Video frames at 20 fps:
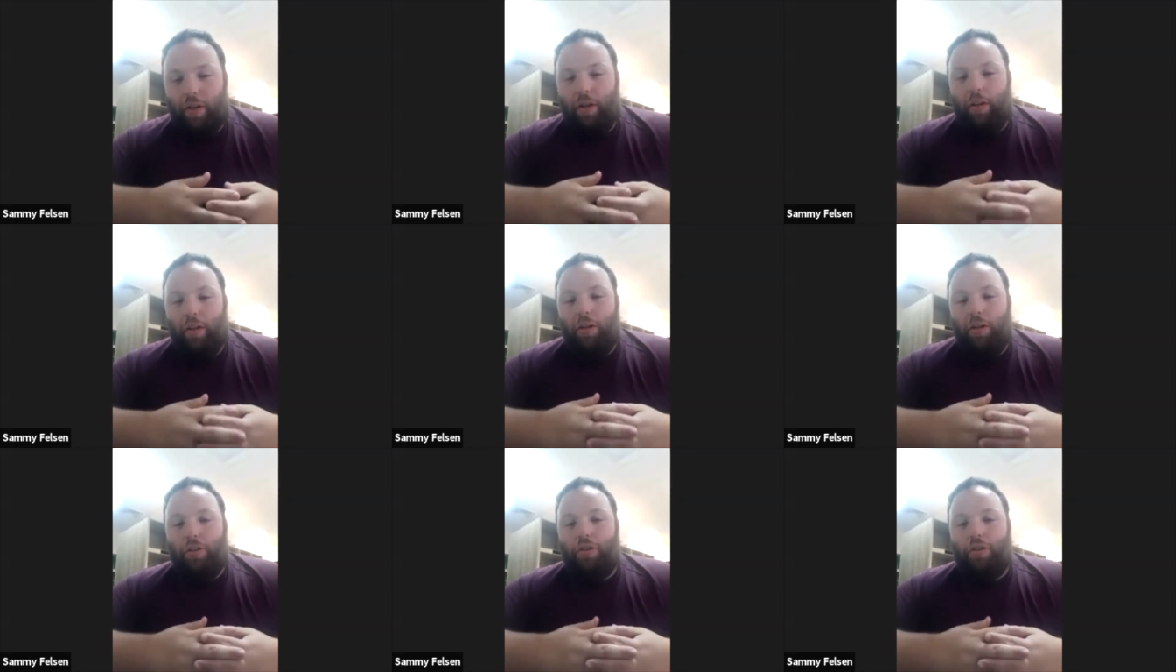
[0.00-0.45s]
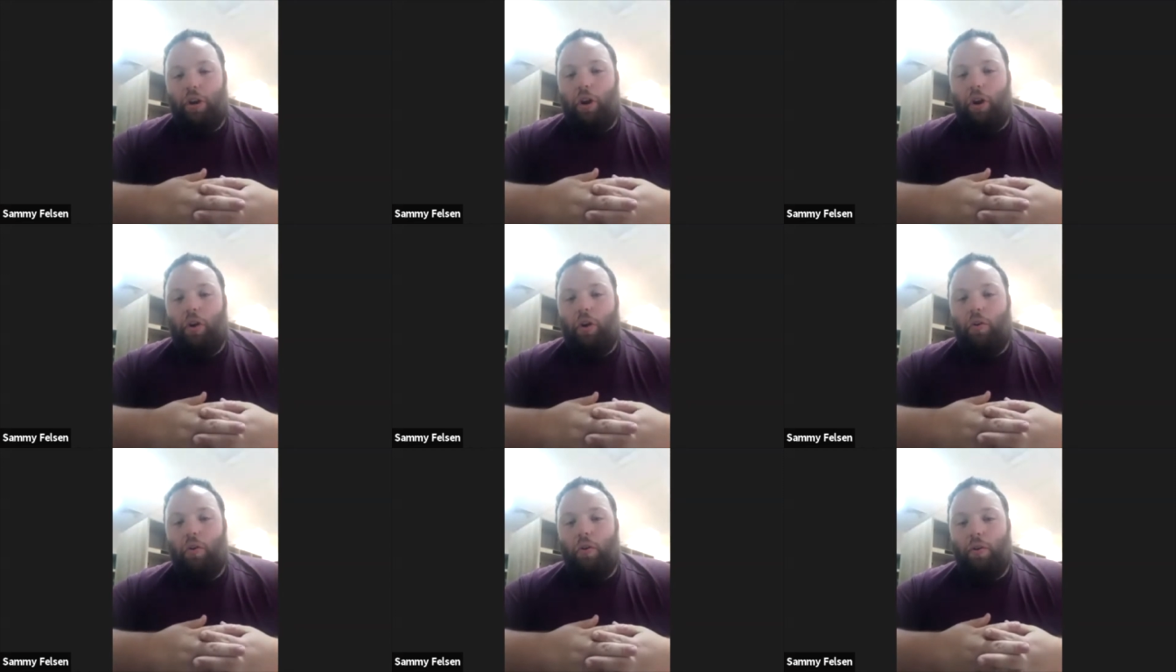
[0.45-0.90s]

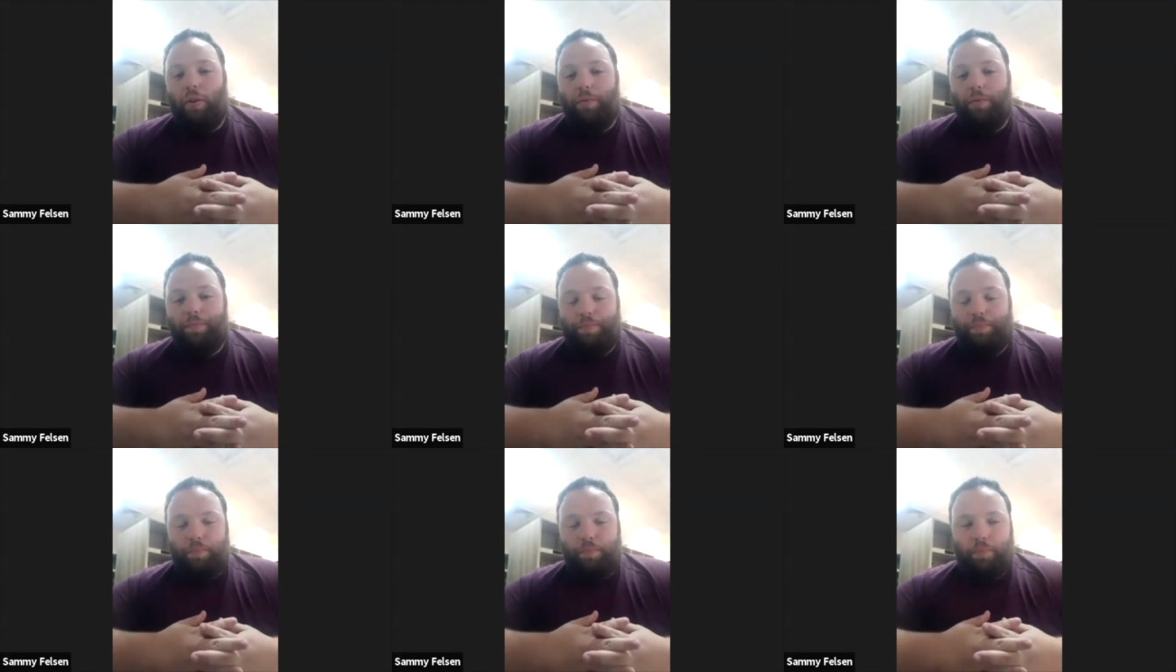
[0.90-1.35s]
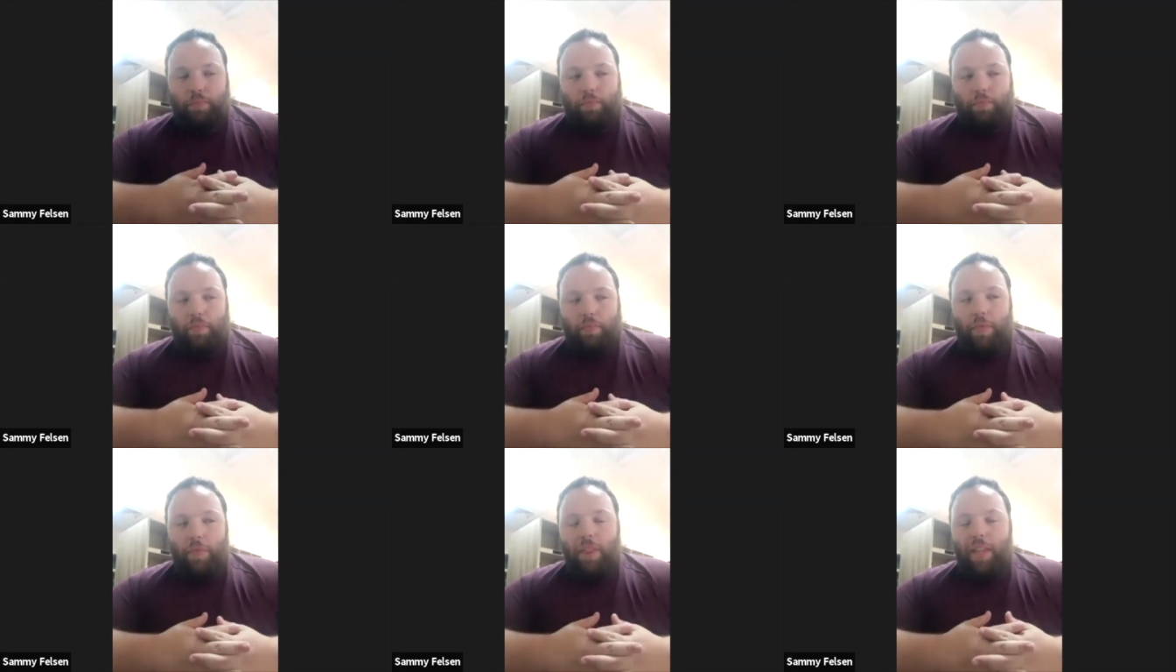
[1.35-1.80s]
So
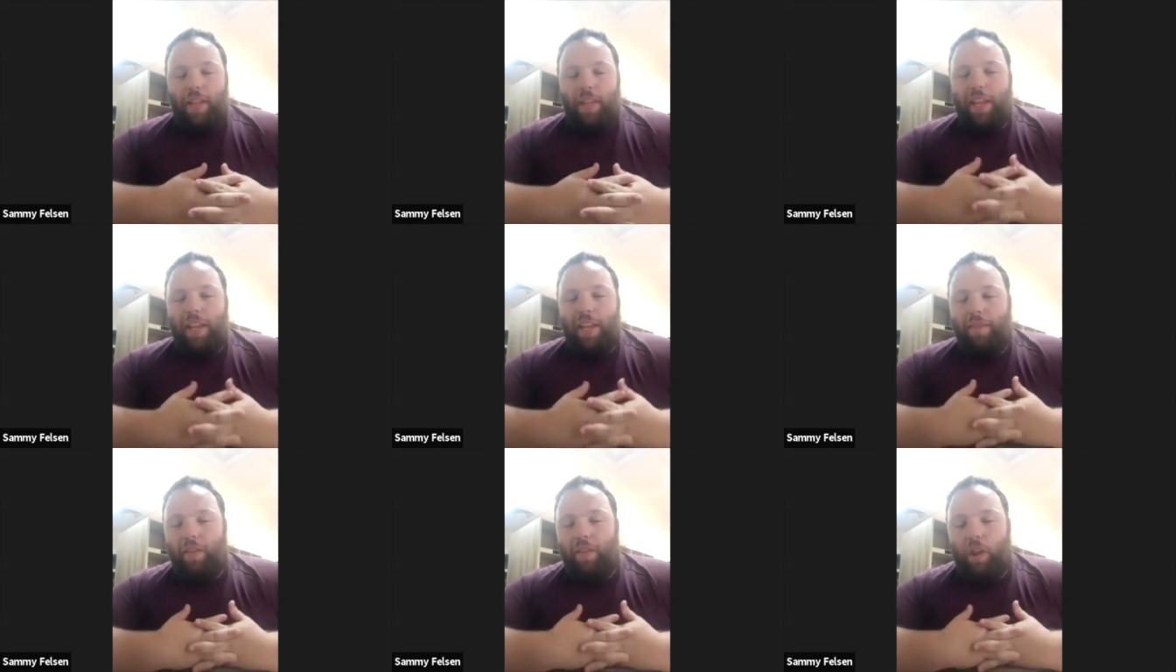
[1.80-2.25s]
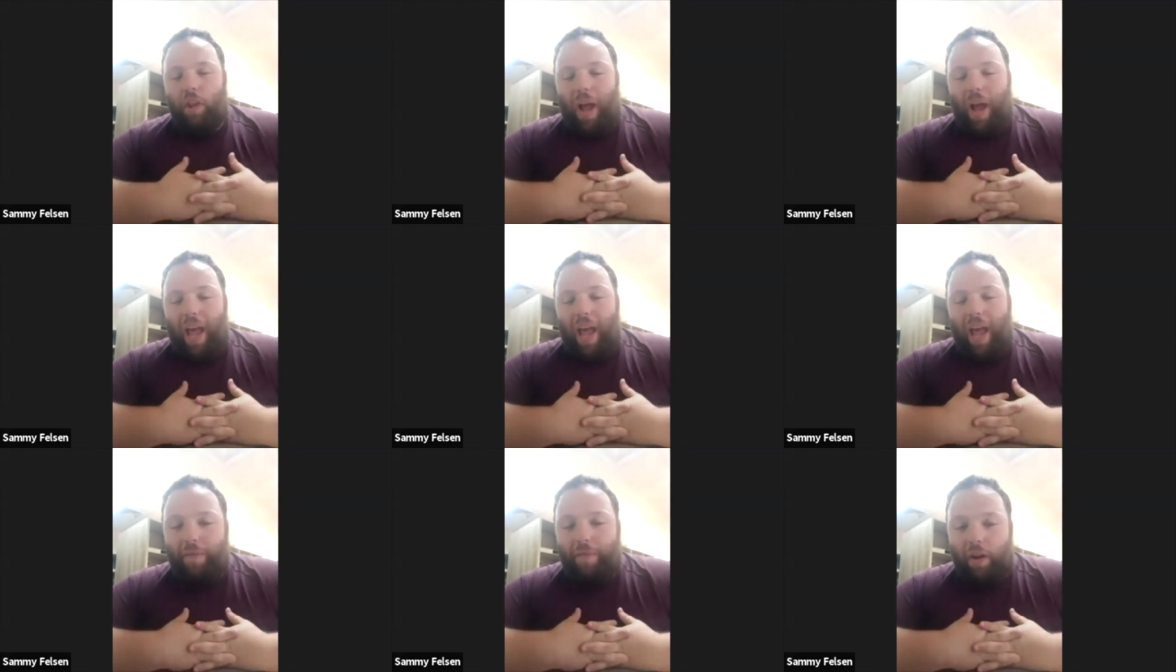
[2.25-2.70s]
even though I
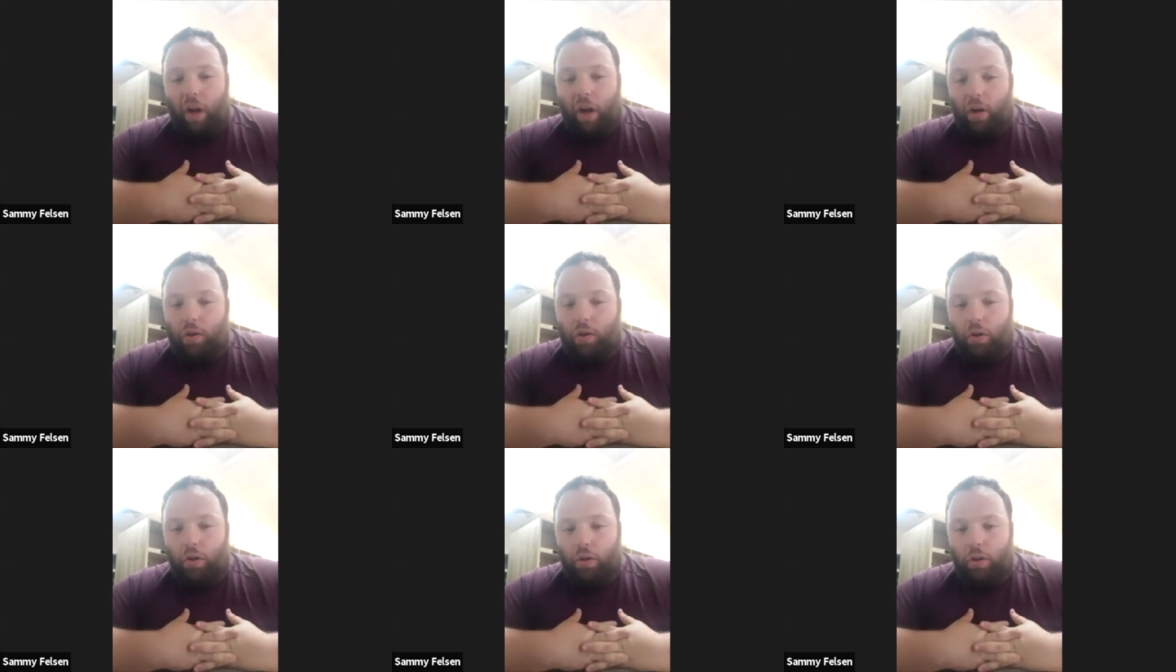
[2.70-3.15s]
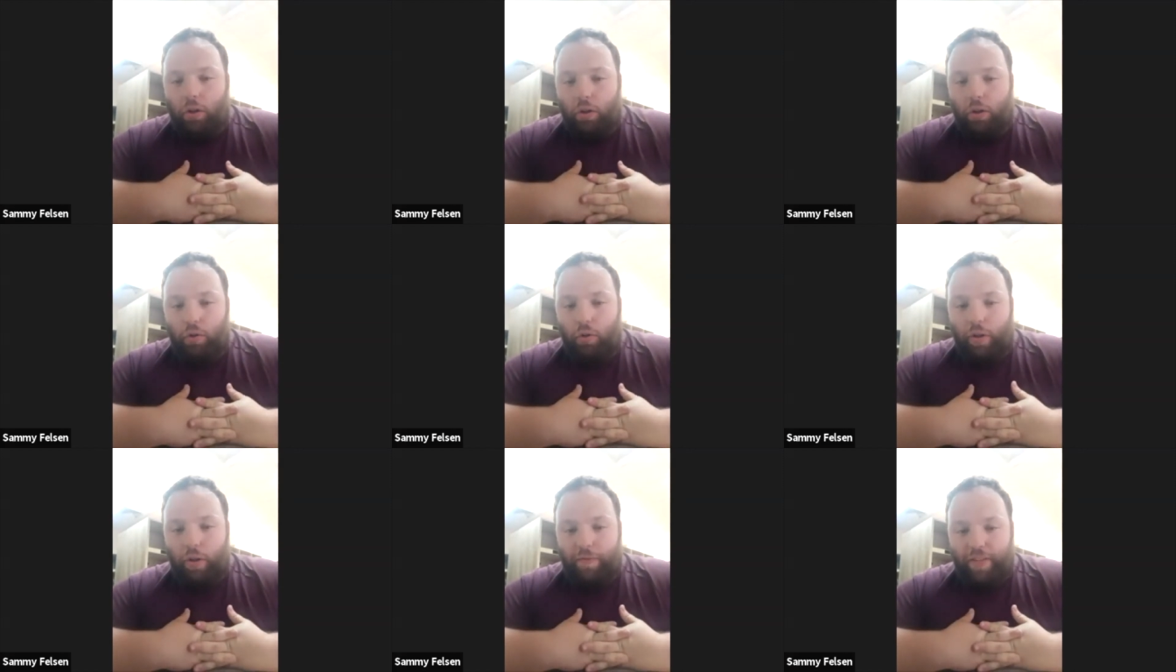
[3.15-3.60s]
have an uncle who
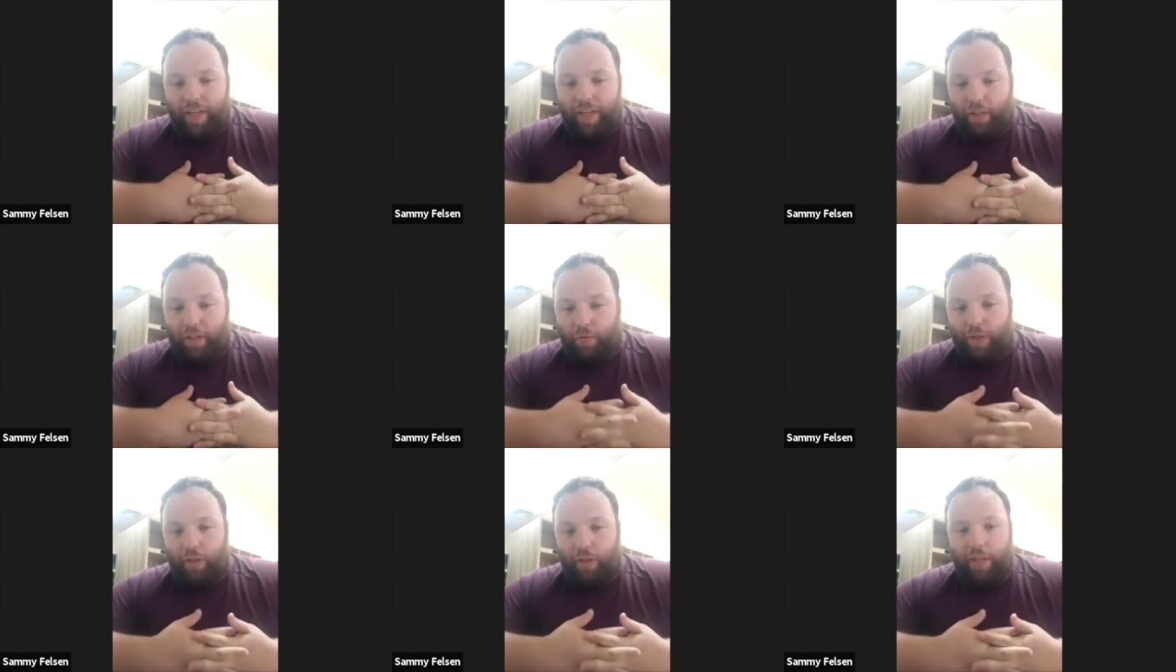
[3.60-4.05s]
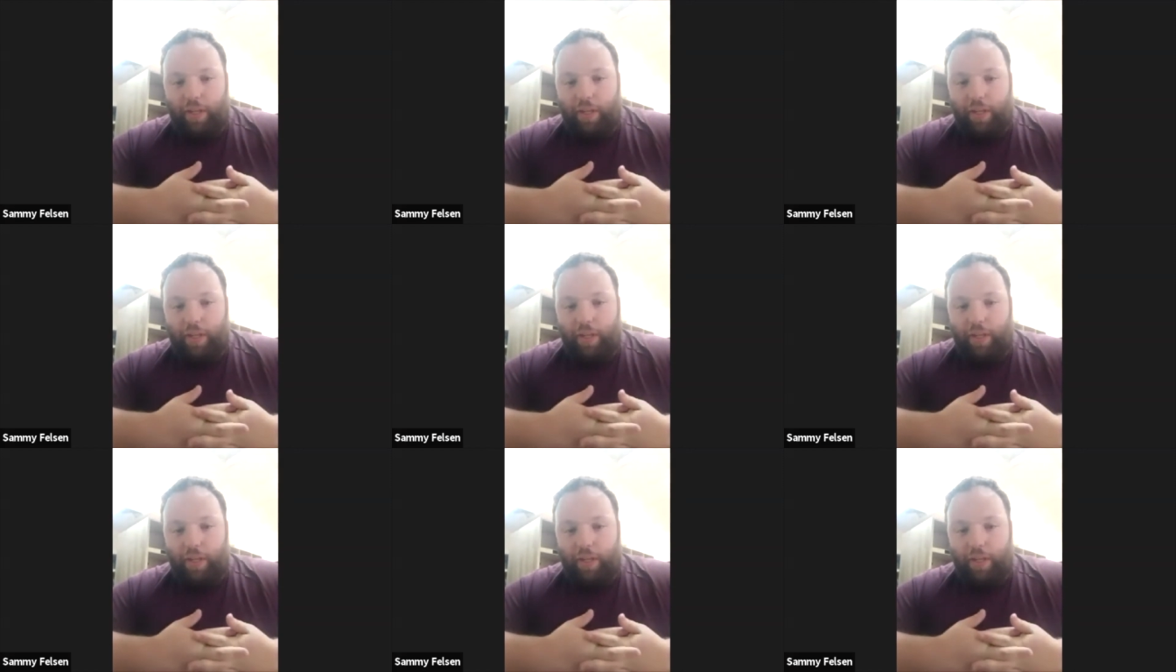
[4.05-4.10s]
lives in Israel,